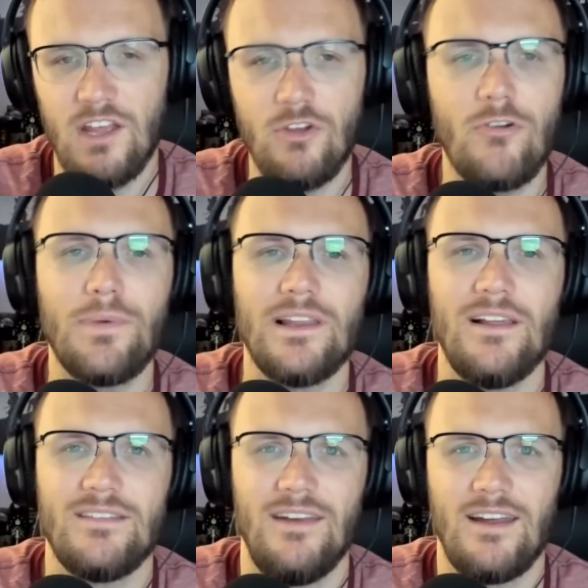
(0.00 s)
You have been
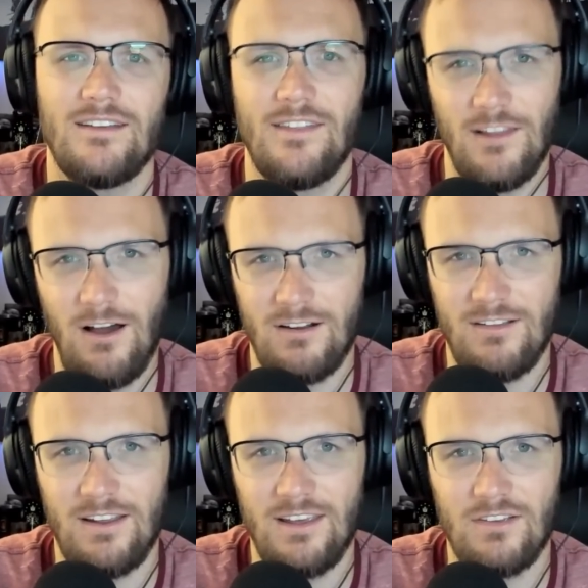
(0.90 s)
listening to the Locked
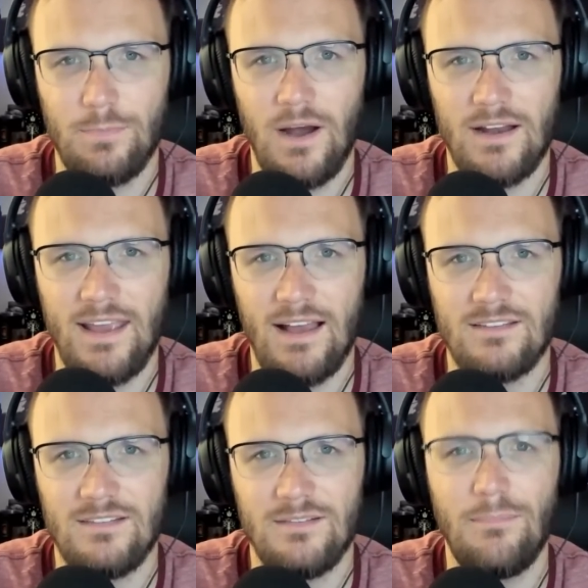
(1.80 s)
On Kings
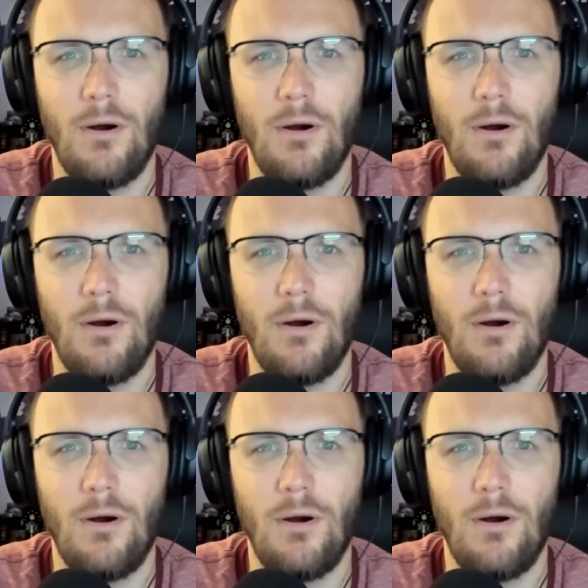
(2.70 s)
podcast,